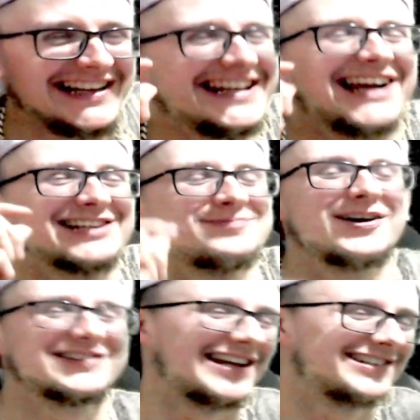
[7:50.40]

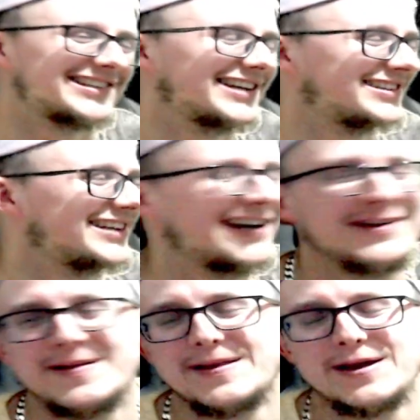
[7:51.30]
Xbox headsets, yeah?
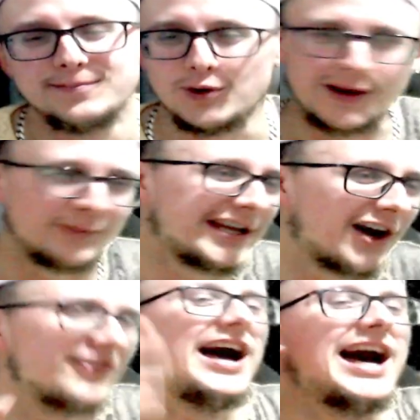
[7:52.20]
But when we got
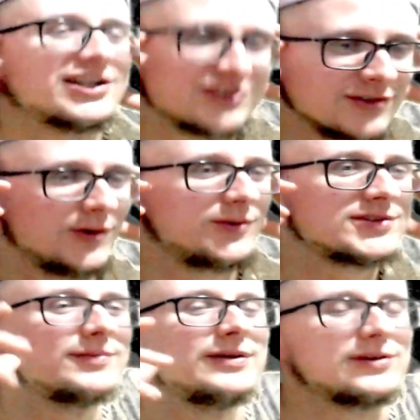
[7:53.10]
the Astros
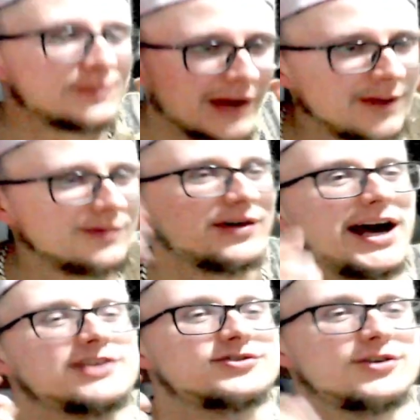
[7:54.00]
and we was playing with
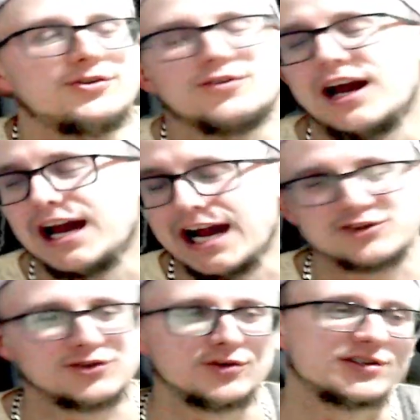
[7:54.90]
Astros, right?
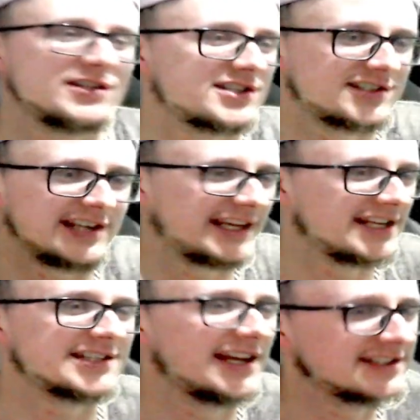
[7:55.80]
Astros are the
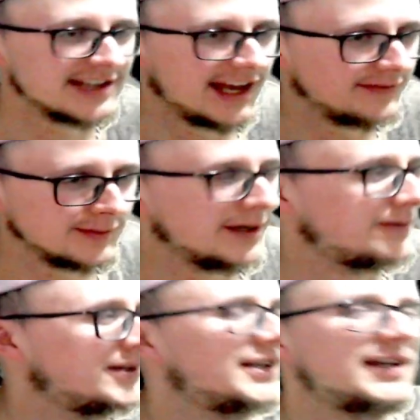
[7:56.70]
sickest headset ever, bro.
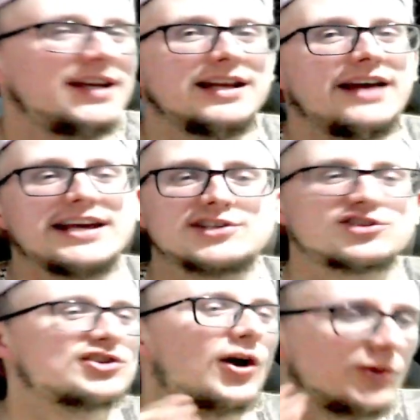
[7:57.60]
Like, they're
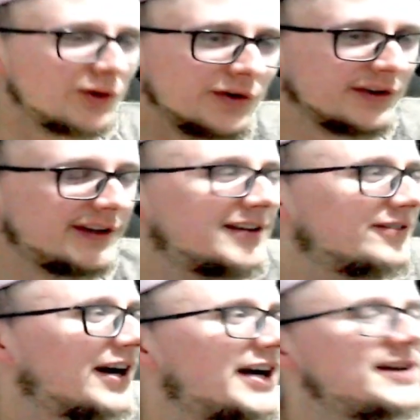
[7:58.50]
so good,
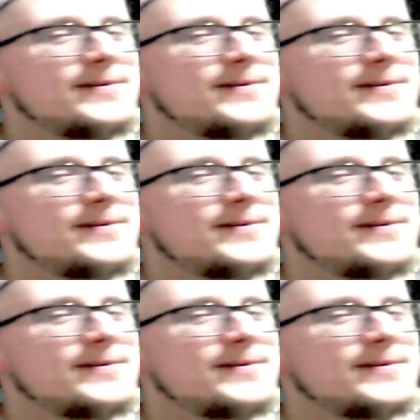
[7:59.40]
right?